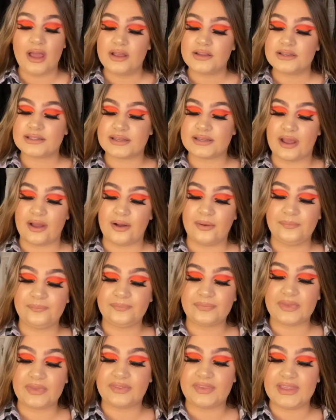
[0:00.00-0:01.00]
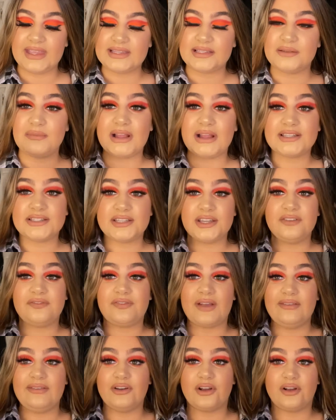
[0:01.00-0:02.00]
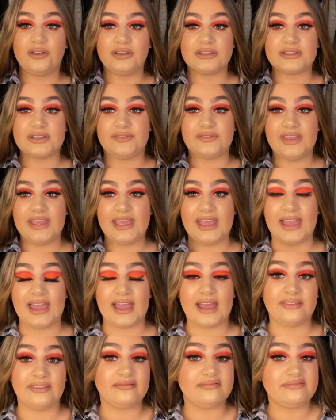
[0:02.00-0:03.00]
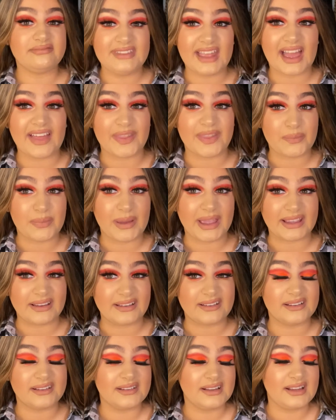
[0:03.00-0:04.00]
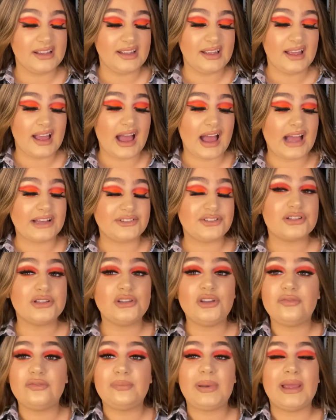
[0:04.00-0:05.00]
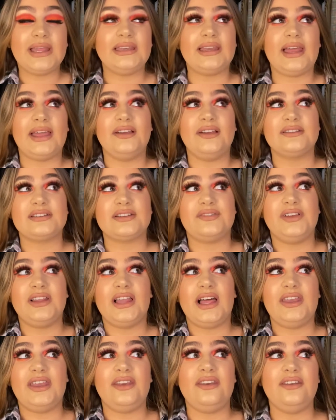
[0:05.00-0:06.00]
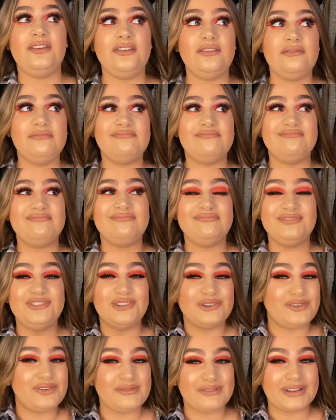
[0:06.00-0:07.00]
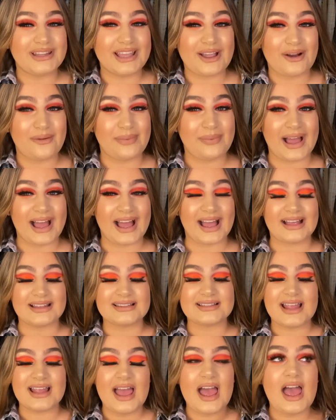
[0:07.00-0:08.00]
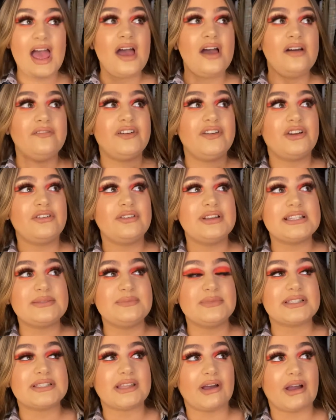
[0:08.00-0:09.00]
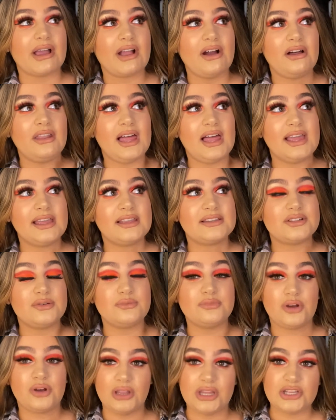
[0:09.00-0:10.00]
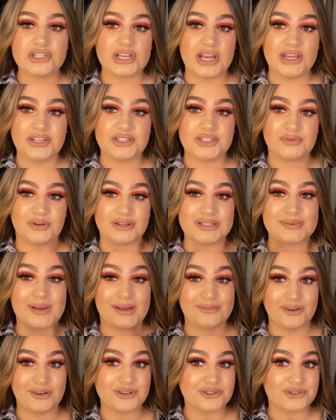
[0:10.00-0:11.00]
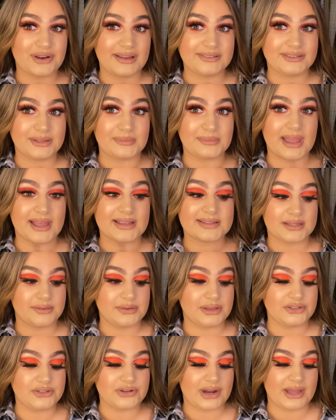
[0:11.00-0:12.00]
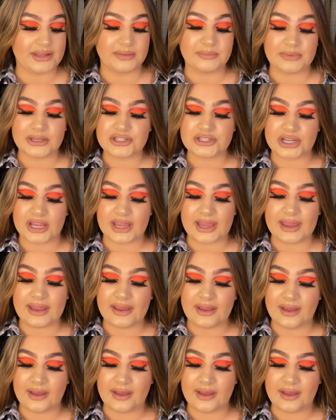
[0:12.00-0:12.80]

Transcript: So, these are my two favourite colours of the year, and yeah, they're pink. I just love pink nails. I feel like N nothing really compares. For Christmas though, I got like some colour changing ones, but I've not tried them yet, so we can try them this year.